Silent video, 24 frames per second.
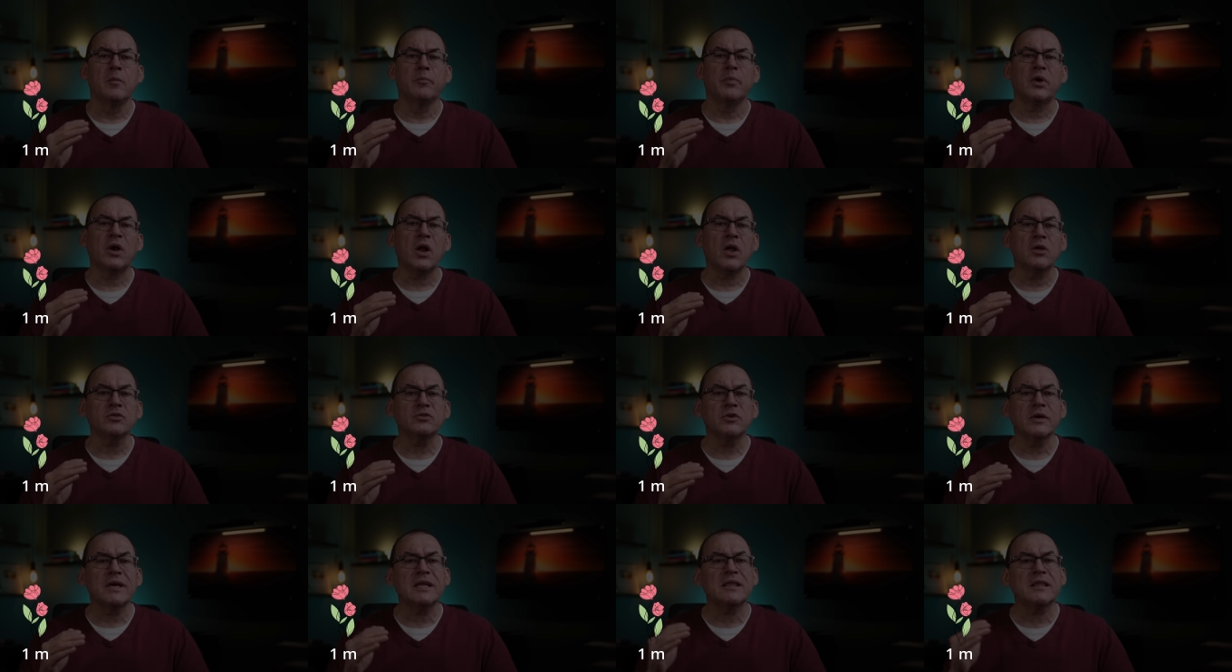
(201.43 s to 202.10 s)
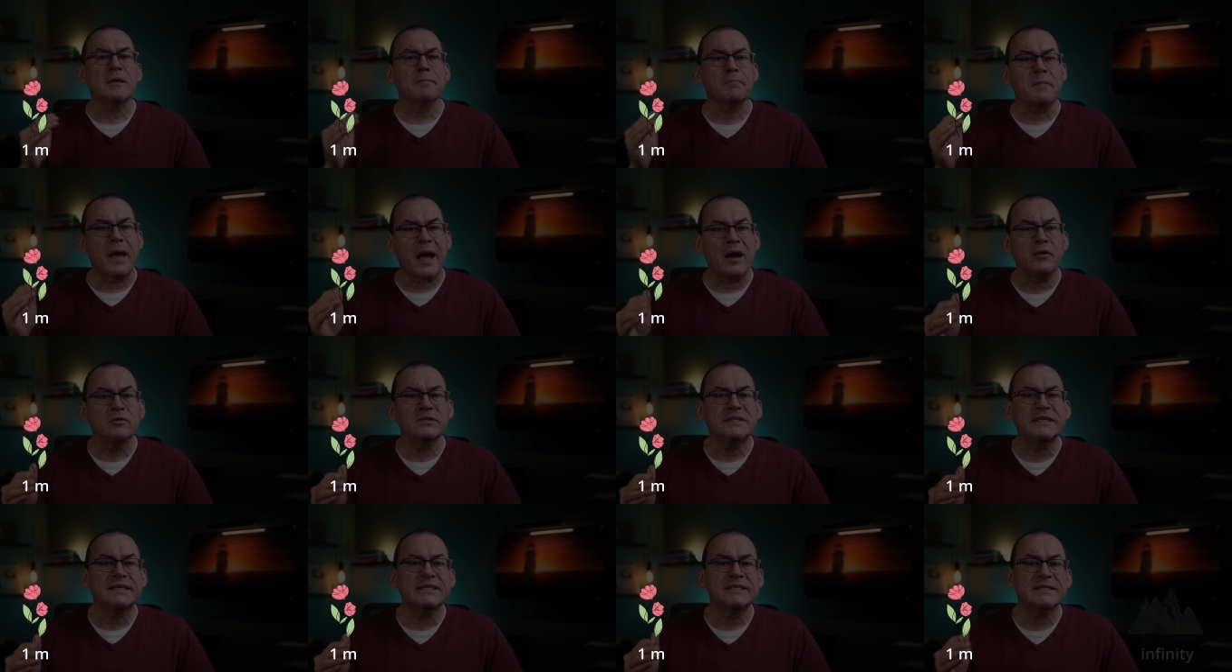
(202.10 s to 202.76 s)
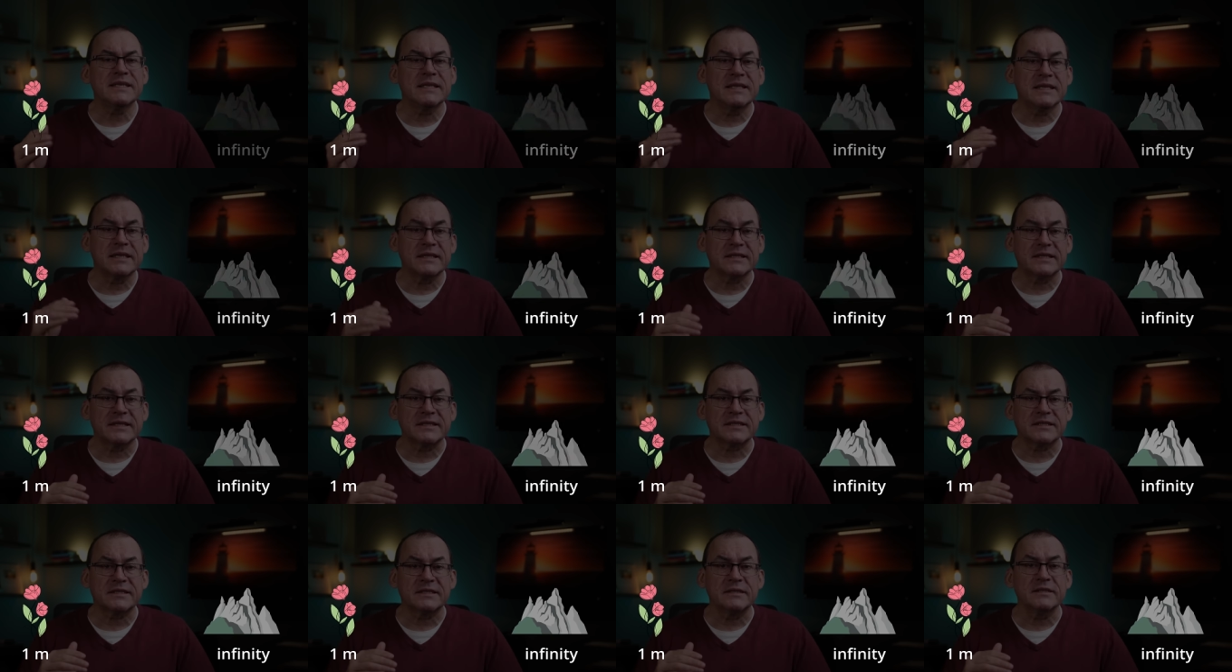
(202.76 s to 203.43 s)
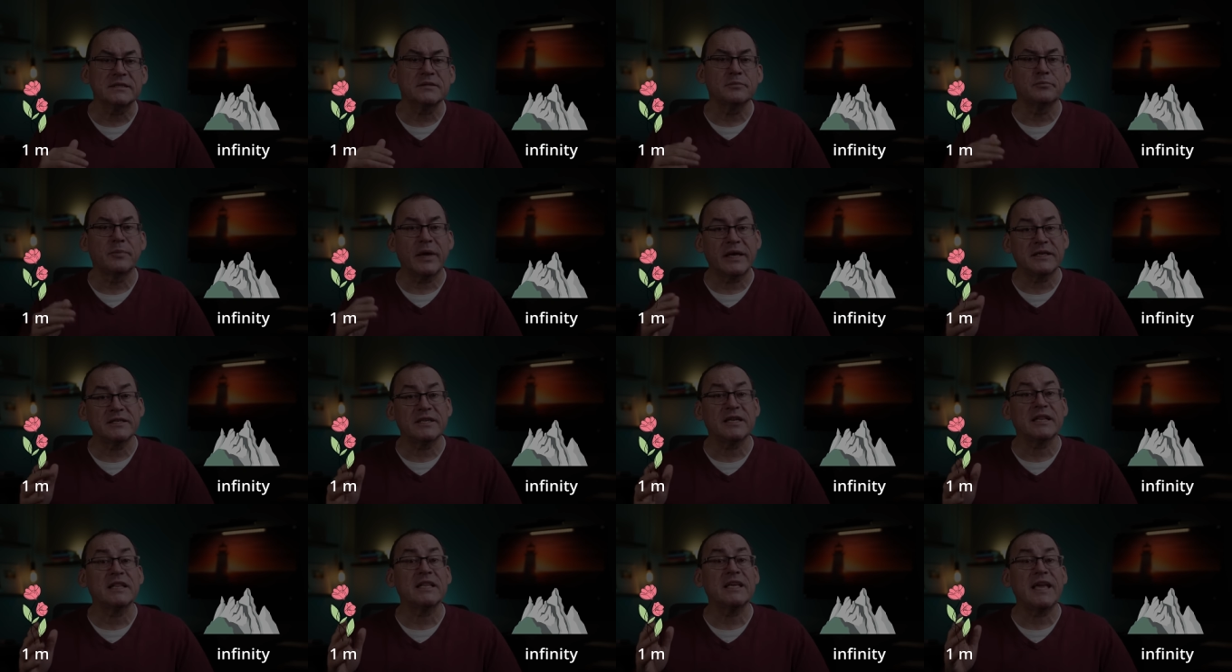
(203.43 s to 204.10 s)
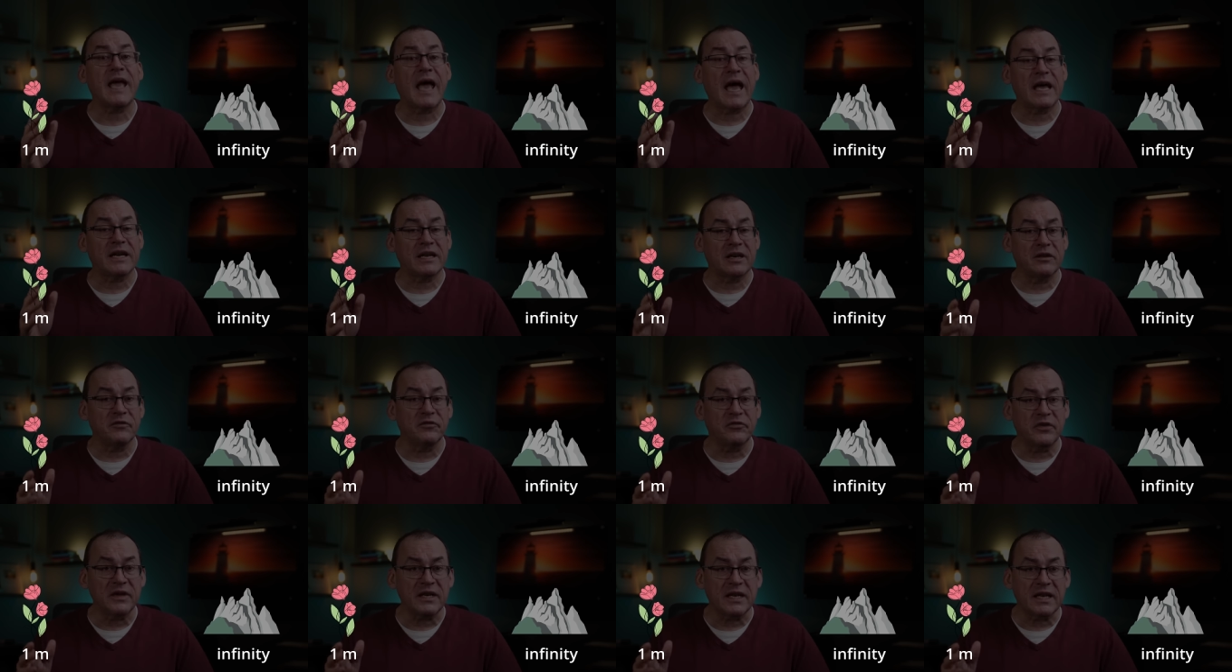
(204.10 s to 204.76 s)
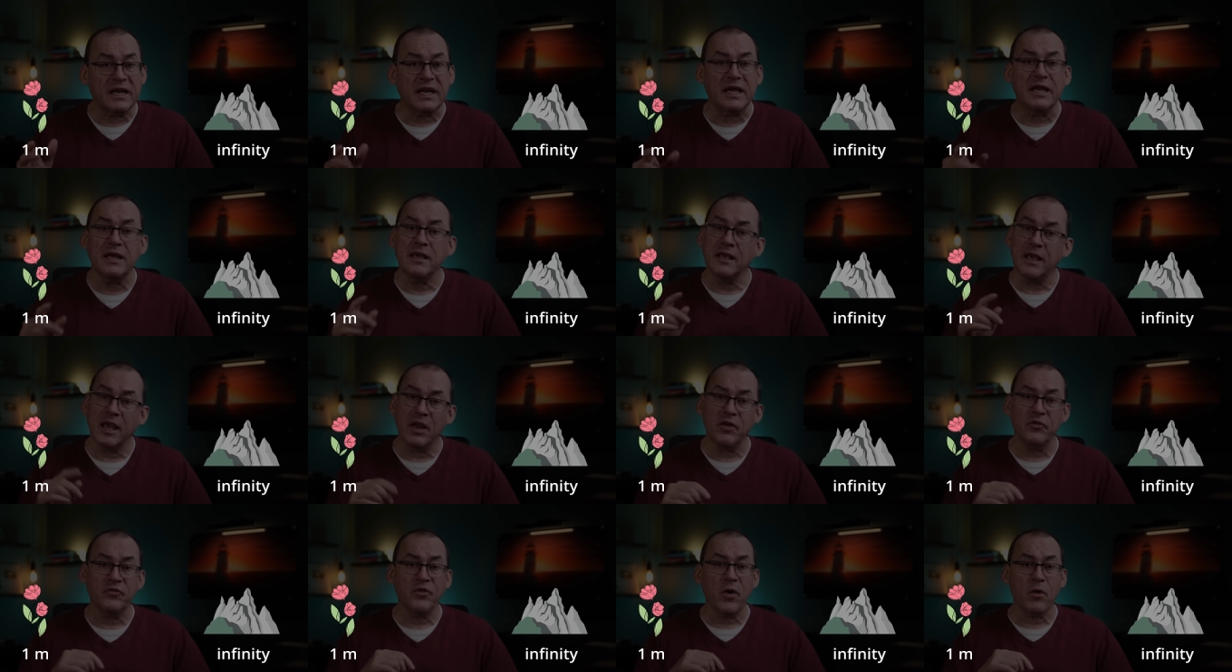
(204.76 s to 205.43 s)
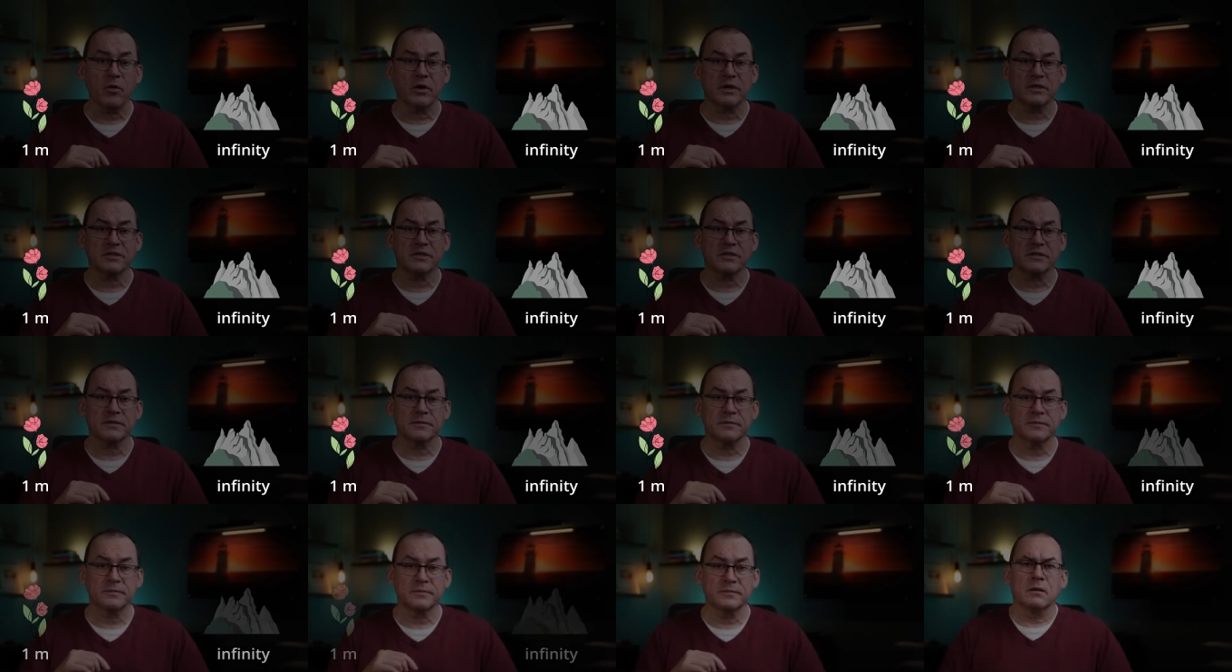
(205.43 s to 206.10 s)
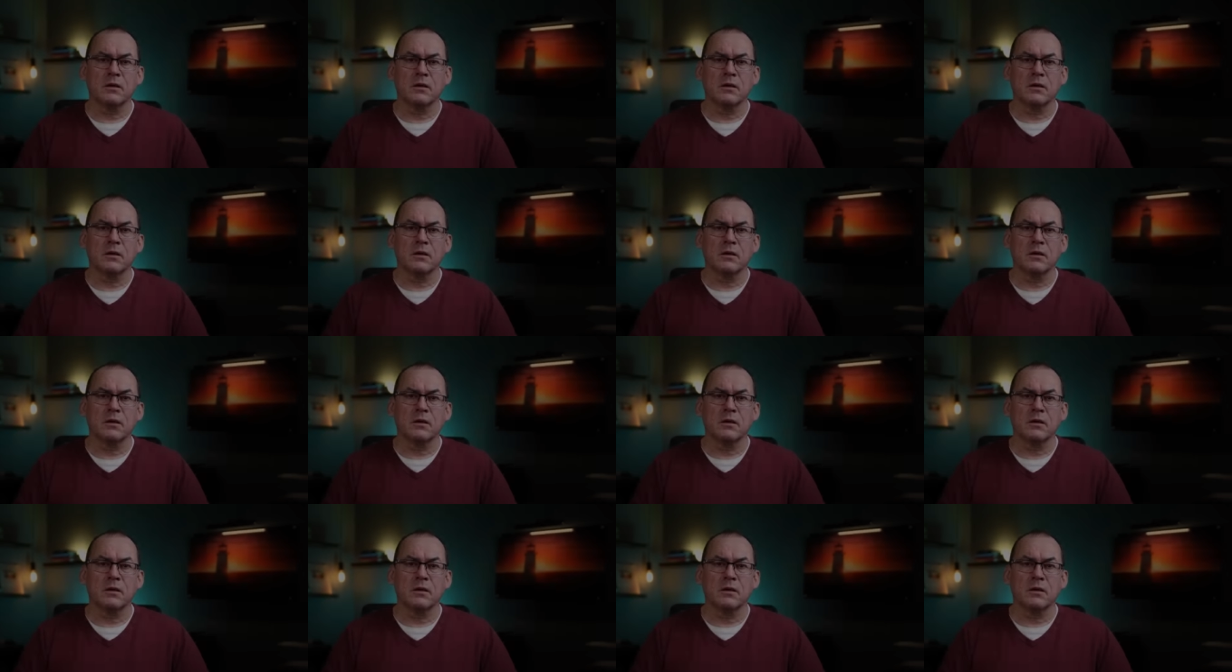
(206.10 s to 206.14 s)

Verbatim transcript: but also get the mountains in the distance, basically at infinity, in focus.